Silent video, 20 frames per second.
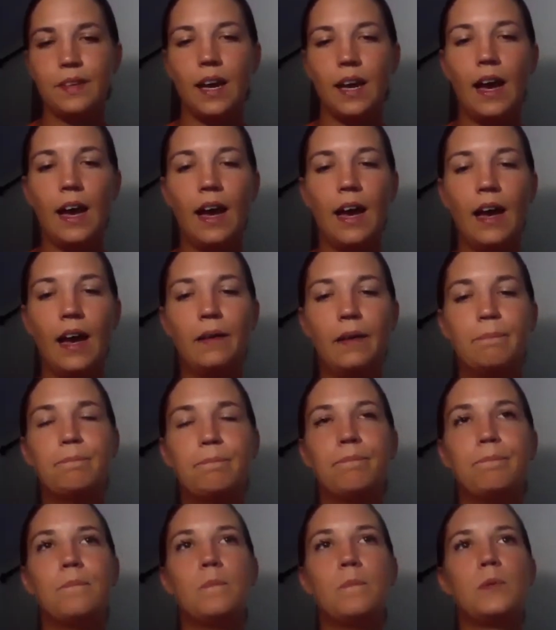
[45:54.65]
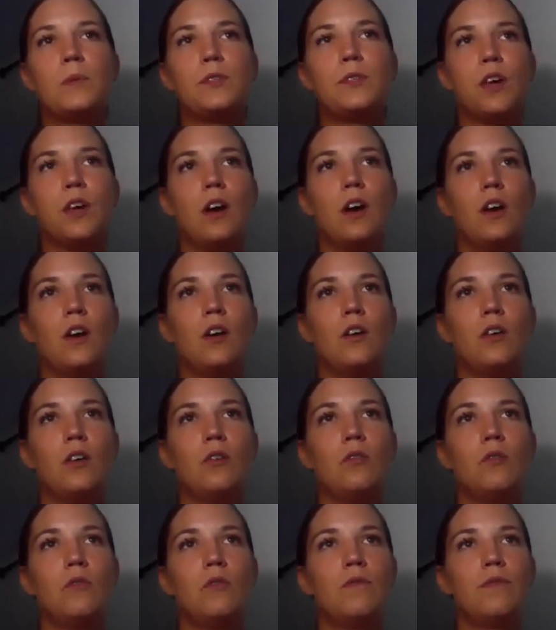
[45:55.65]
So
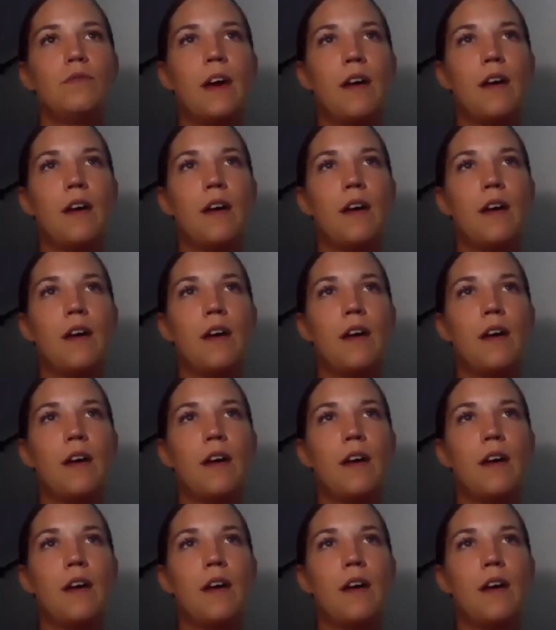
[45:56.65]
there